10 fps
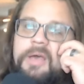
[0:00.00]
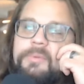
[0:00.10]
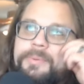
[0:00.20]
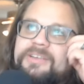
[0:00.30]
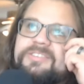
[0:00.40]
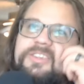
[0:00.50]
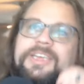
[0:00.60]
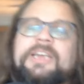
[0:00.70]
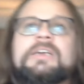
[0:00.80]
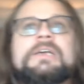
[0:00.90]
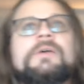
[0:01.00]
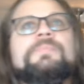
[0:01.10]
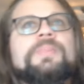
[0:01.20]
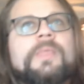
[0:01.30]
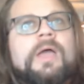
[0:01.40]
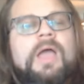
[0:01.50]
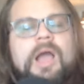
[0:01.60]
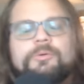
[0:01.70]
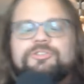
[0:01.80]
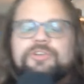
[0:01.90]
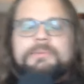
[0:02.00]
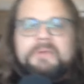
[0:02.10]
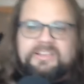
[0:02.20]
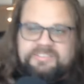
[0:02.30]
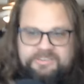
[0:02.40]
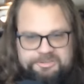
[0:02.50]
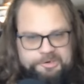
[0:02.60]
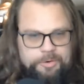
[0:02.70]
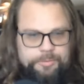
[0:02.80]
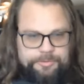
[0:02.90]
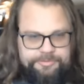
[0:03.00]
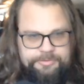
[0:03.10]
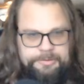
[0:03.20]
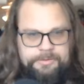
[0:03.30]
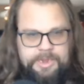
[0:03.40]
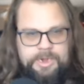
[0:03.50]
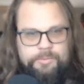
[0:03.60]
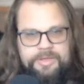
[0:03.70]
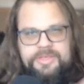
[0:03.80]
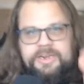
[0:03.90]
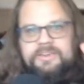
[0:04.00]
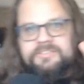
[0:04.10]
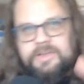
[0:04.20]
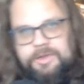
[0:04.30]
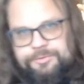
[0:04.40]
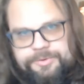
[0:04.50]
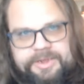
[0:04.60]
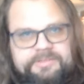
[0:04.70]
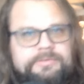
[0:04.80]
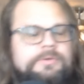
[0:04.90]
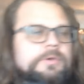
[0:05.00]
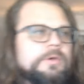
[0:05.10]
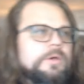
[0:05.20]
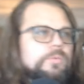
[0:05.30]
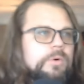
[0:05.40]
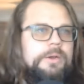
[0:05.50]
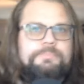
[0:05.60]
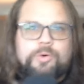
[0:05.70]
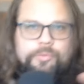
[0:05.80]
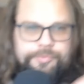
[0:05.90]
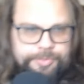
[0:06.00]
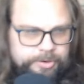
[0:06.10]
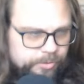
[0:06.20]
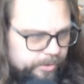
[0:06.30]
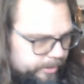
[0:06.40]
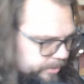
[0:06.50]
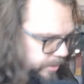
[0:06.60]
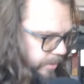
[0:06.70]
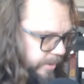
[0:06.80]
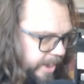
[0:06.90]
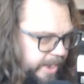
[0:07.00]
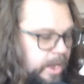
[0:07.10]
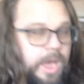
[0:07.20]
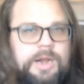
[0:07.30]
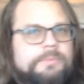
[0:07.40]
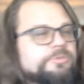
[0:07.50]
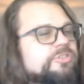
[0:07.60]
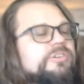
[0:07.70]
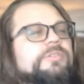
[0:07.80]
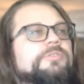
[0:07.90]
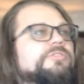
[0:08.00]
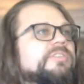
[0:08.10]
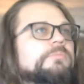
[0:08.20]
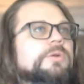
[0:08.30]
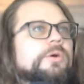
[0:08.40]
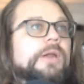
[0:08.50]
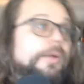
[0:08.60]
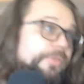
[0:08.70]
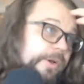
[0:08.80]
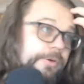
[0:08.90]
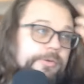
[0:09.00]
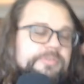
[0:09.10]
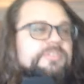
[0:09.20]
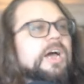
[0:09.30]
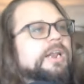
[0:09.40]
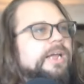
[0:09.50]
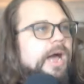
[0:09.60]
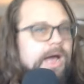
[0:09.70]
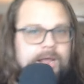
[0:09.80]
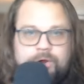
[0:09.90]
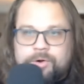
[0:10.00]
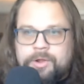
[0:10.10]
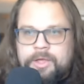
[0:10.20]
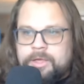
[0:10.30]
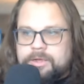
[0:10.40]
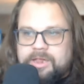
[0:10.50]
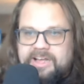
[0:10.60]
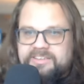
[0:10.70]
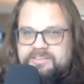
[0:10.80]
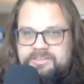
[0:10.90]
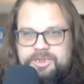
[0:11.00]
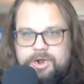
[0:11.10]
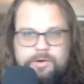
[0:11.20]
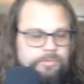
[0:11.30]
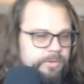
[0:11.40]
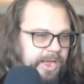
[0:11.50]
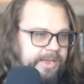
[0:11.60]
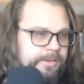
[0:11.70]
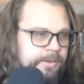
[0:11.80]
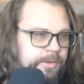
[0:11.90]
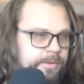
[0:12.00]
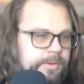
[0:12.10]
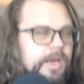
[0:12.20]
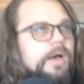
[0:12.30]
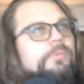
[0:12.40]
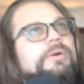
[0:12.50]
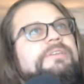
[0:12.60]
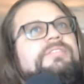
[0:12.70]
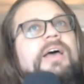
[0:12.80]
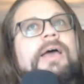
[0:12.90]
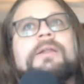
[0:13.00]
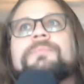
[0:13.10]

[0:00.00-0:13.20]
But basically, how would you get mechs into Star Wars in a way that it doesn't contradict? 1, pull from the lore, okay? And I'm sure there's some nerd out there who's got like a higher class, you know, like, what is that?